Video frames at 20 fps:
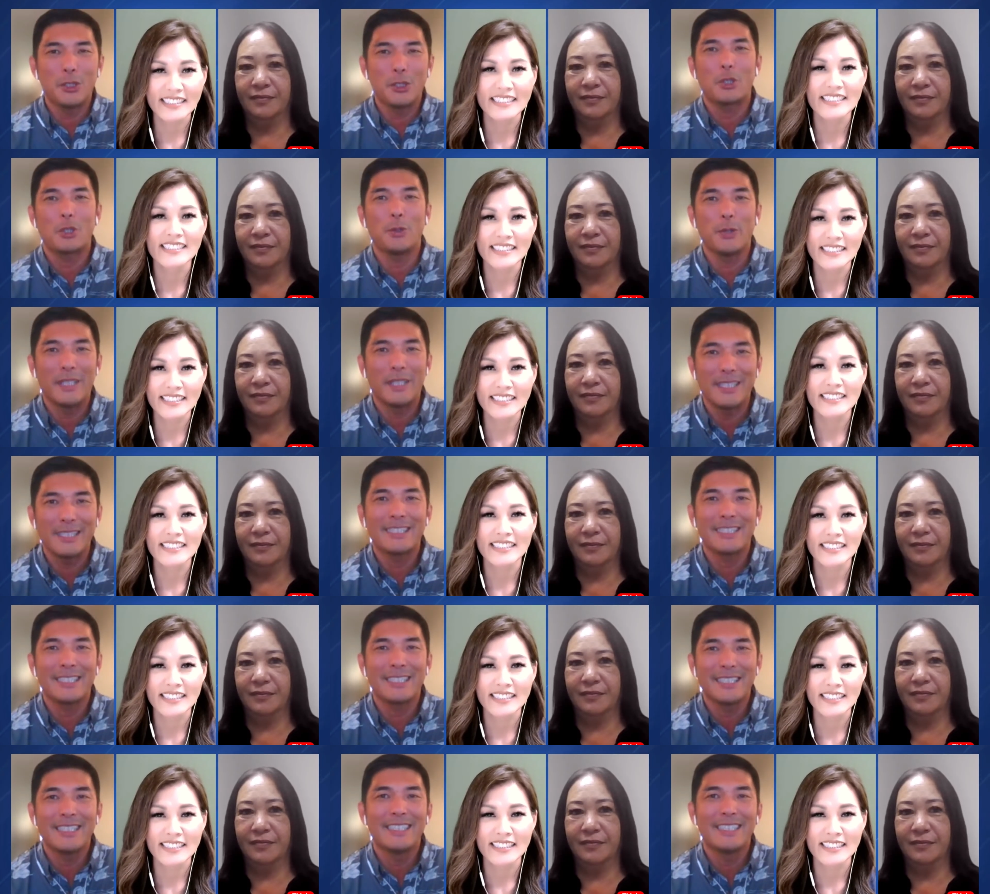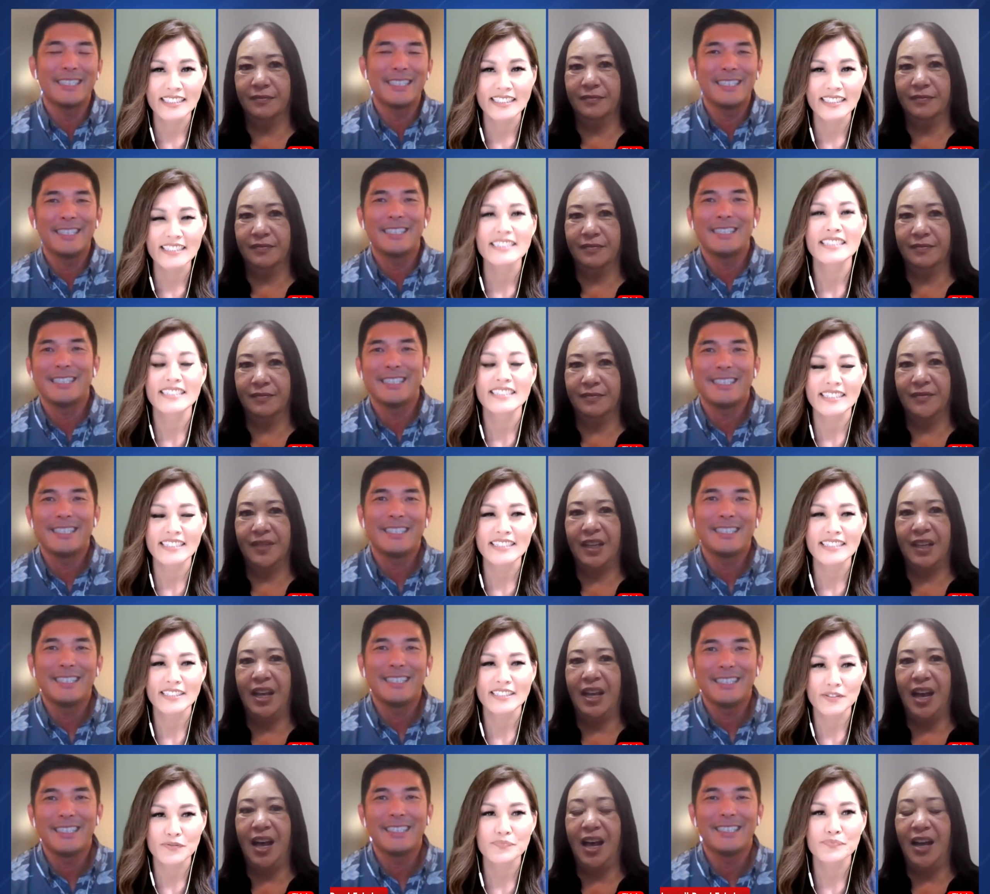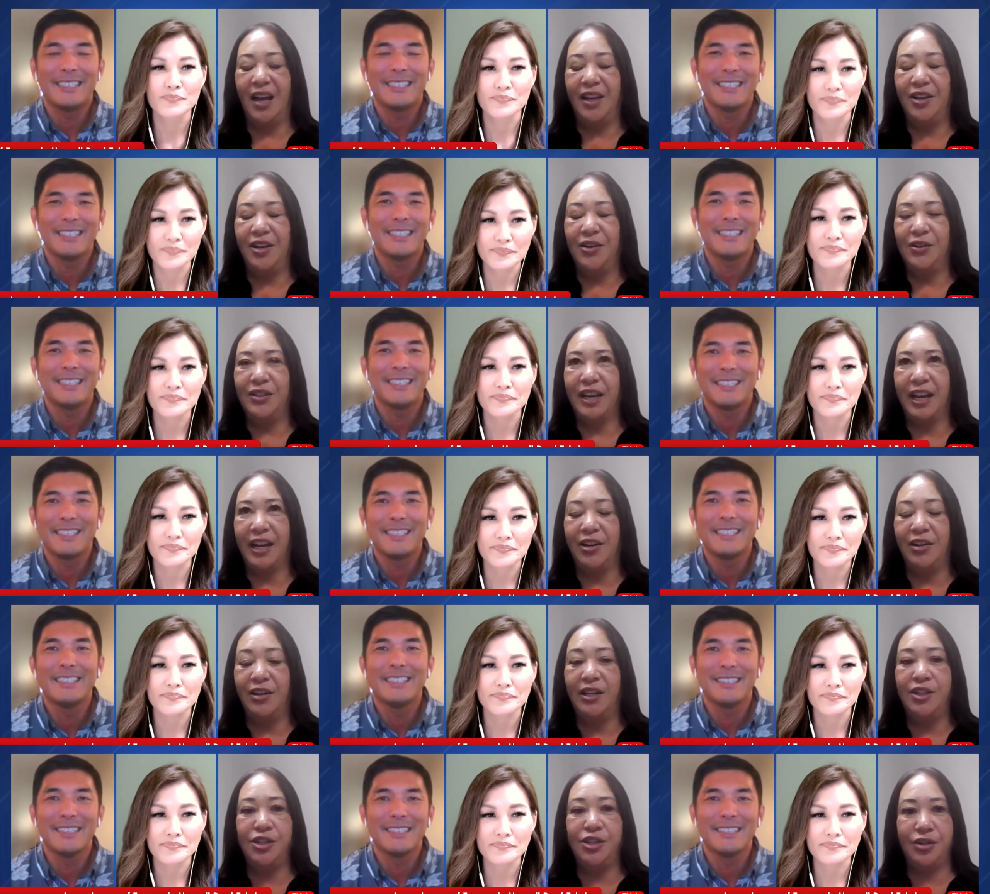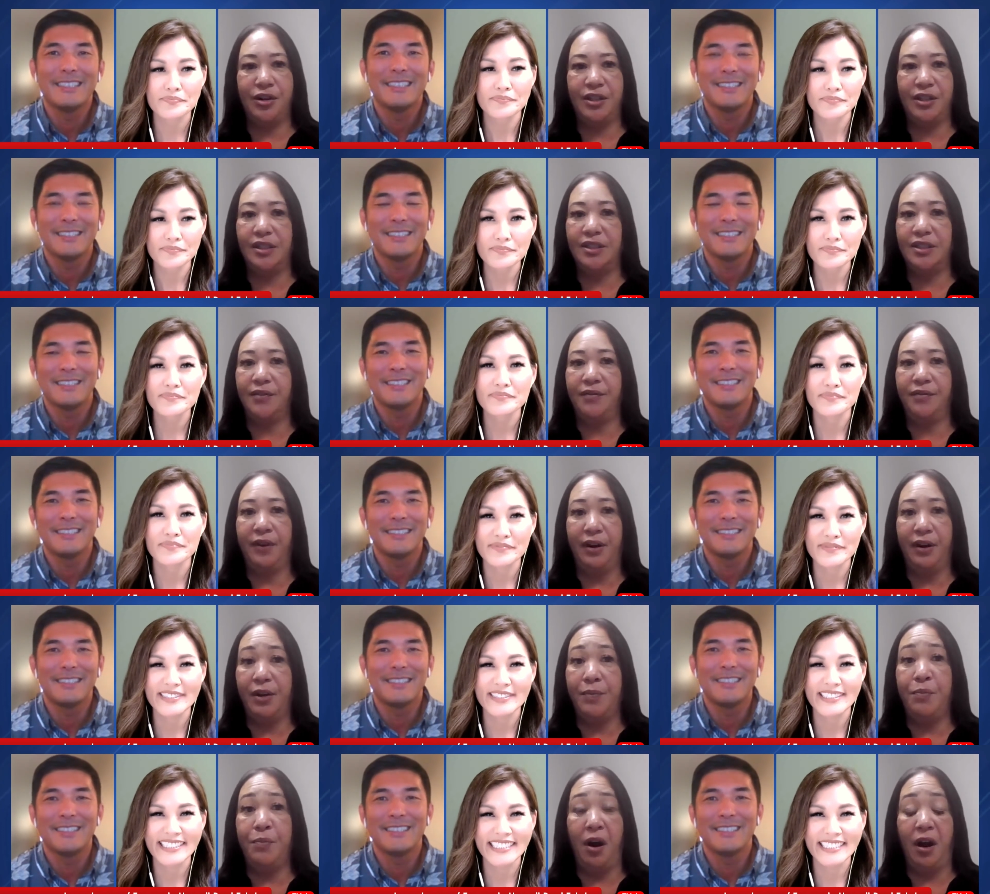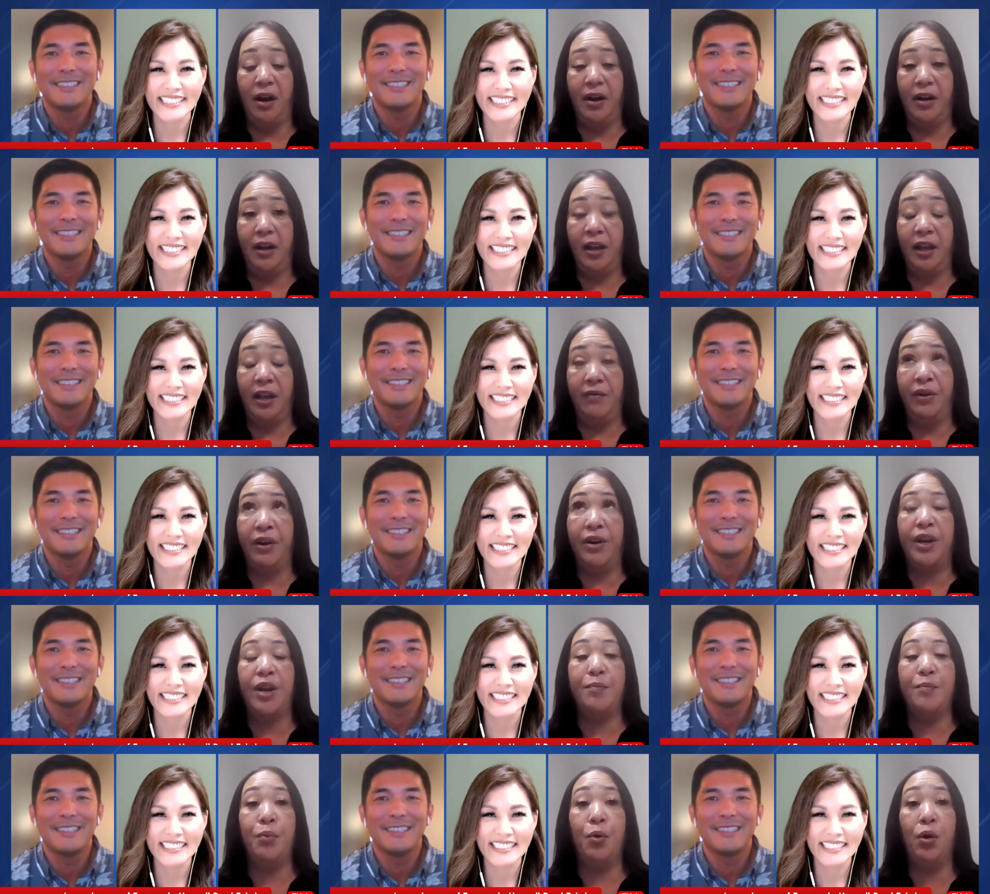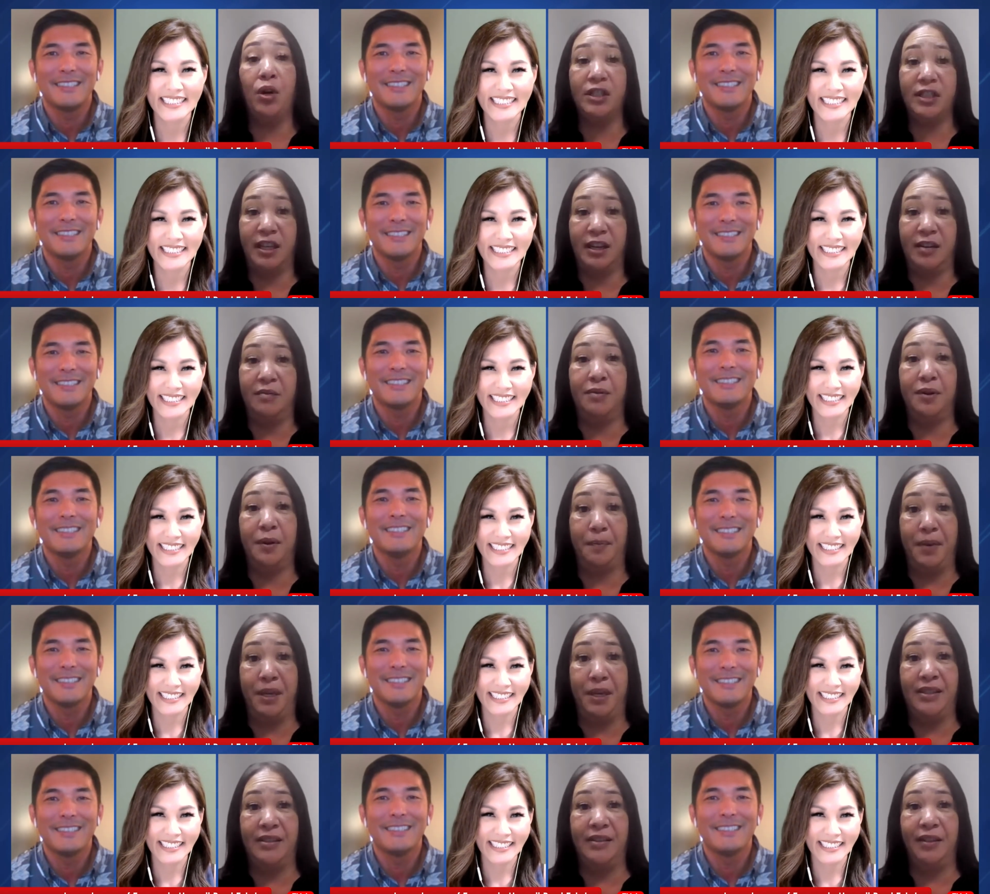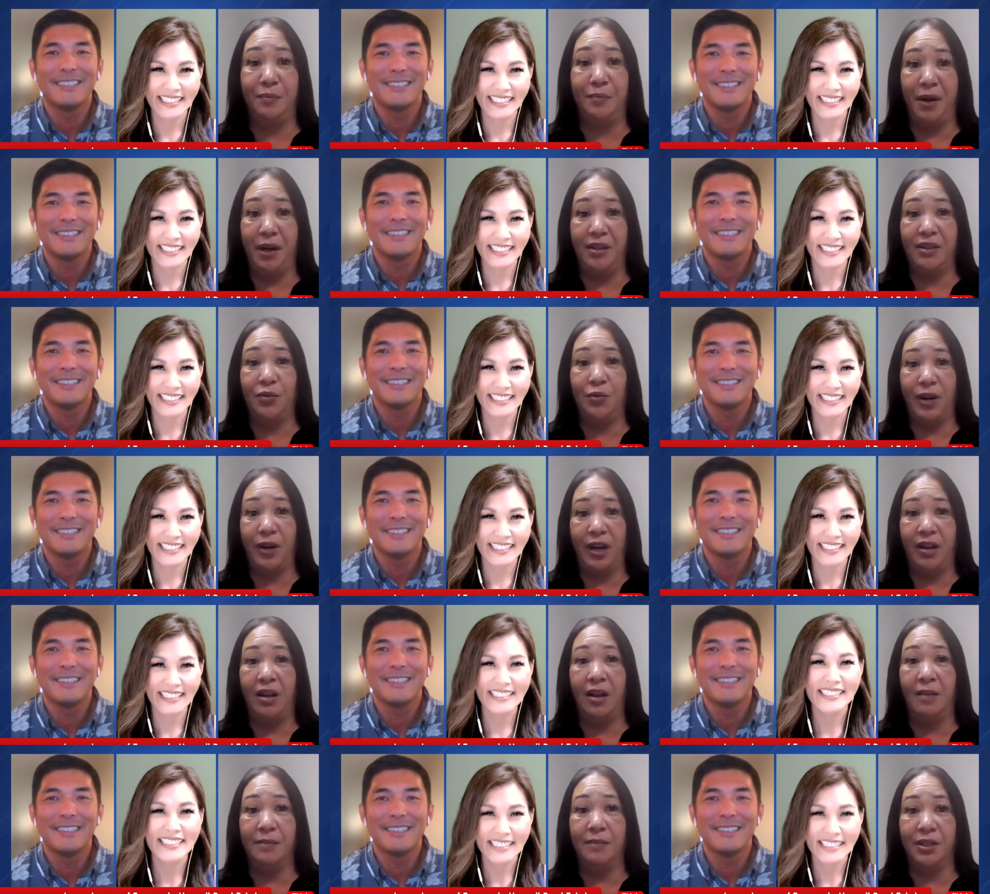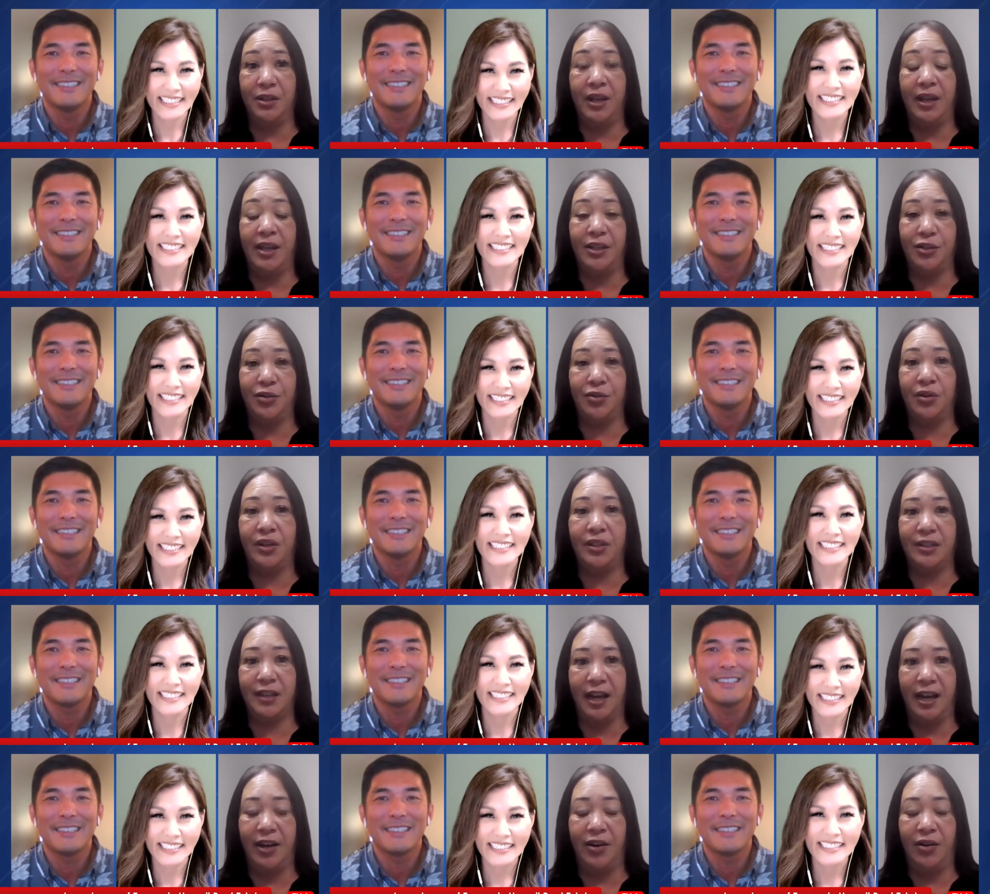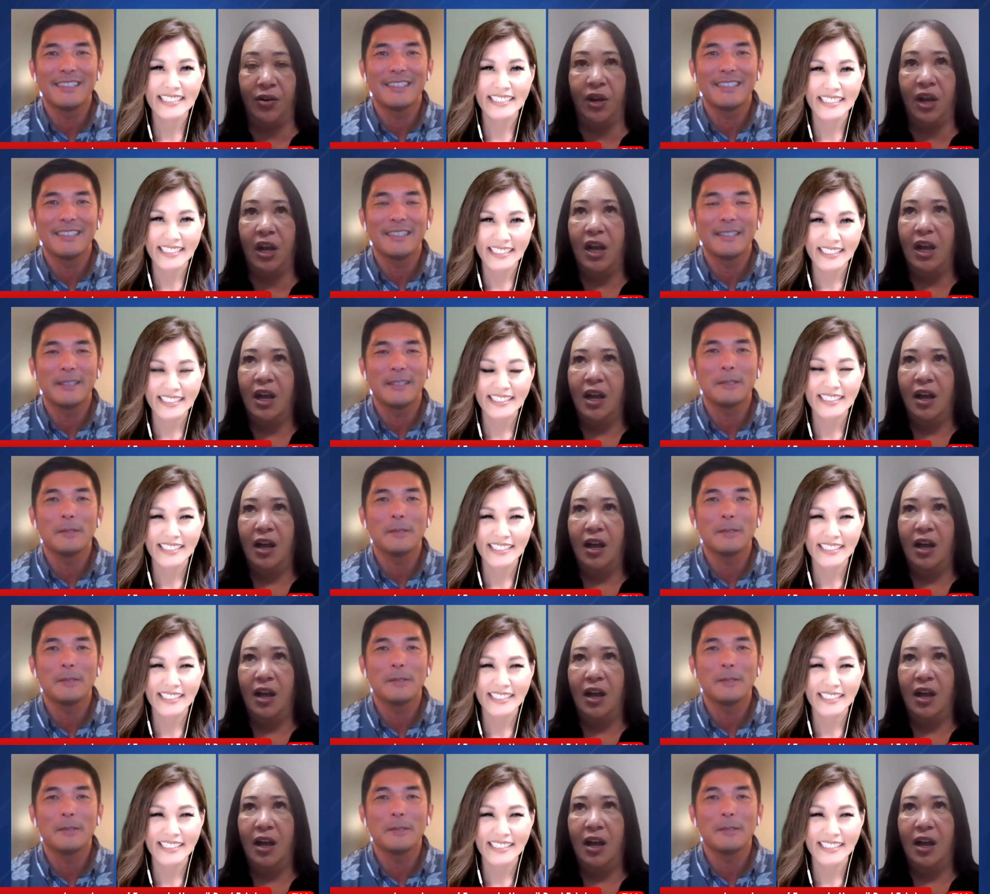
Speaker 1: insurance?
Speaker 2: Yeah, you know, title insurance is a very part, a very important piece of the puzzle when it comes to escrow and title.